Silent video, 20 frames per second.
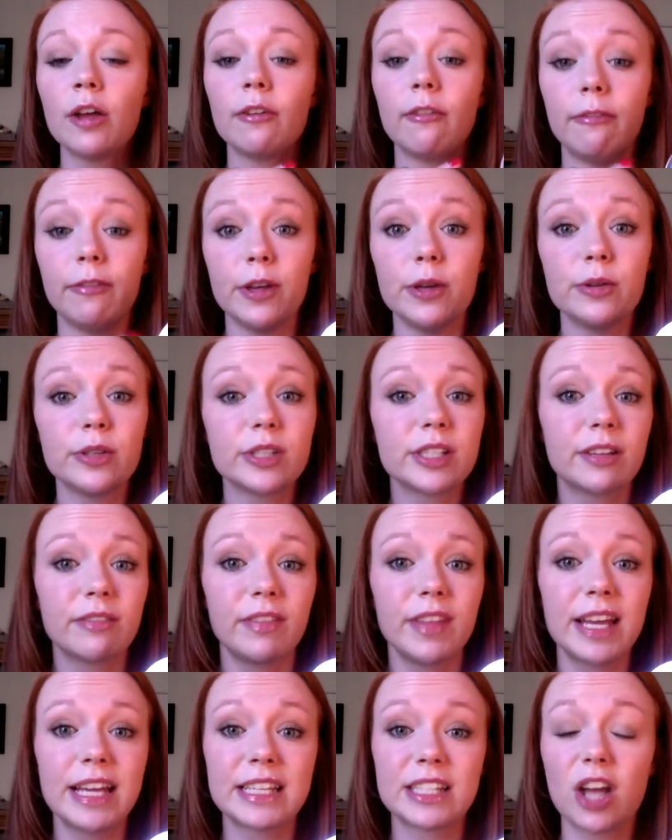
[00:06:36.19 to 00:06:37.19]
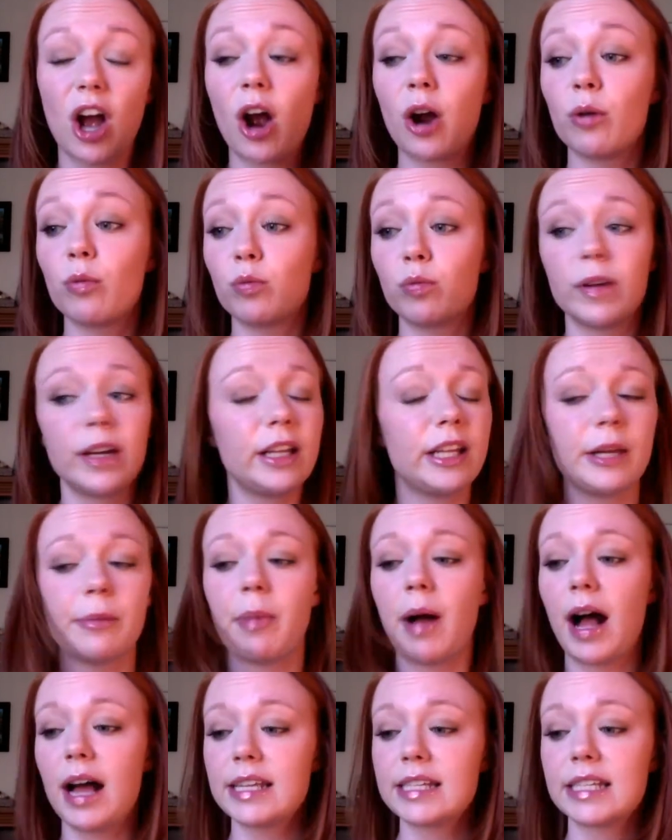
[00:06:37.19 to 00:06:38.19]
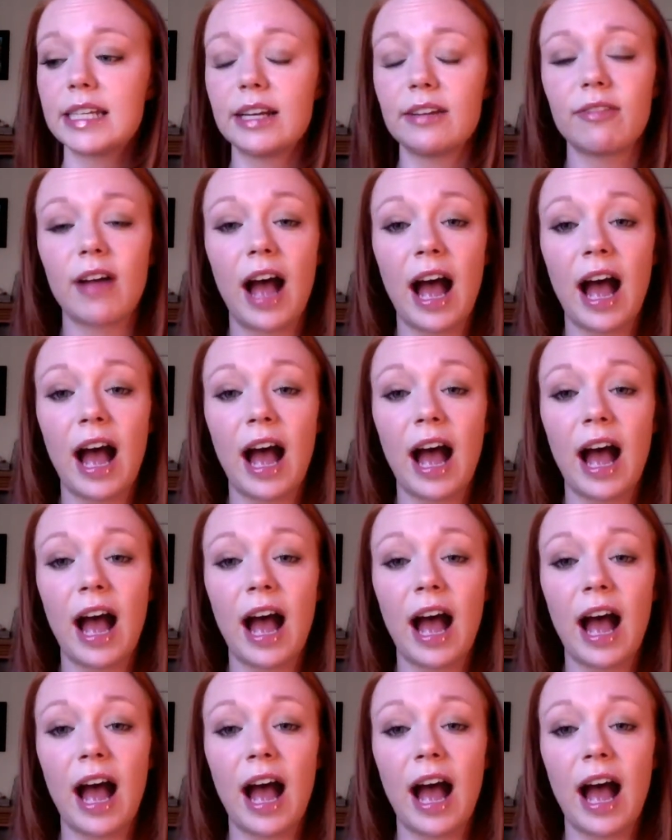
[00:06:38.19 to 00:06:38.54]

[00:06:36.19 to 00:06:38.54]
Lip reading: views of this are really positive.